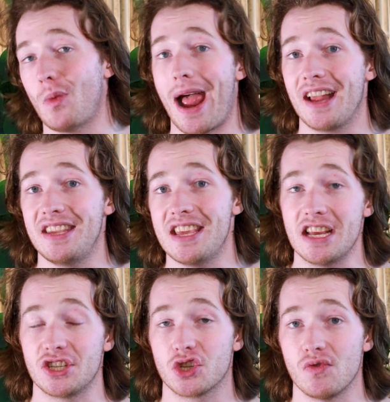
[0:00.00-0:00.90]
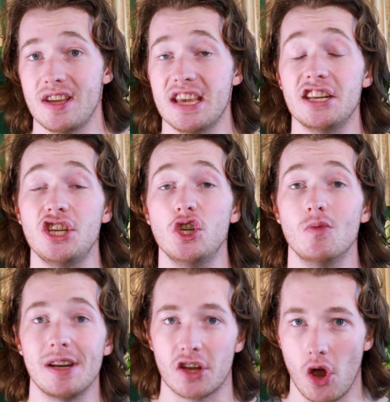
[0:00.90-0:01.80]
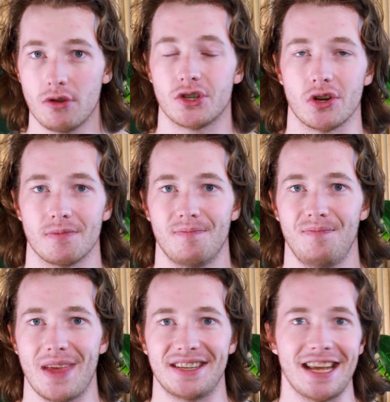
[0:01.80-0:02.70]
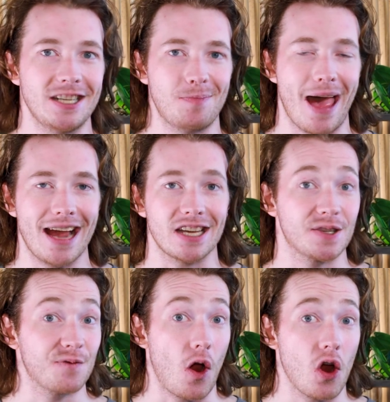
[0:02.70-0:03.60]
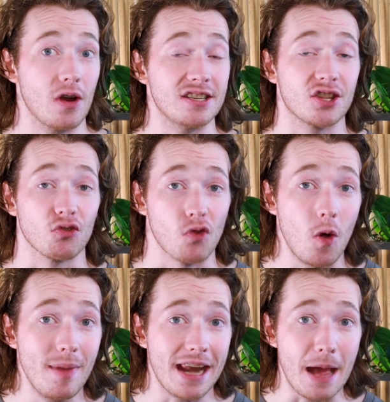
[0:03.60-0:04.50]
wacky history in human culture that dates back as far as the Roman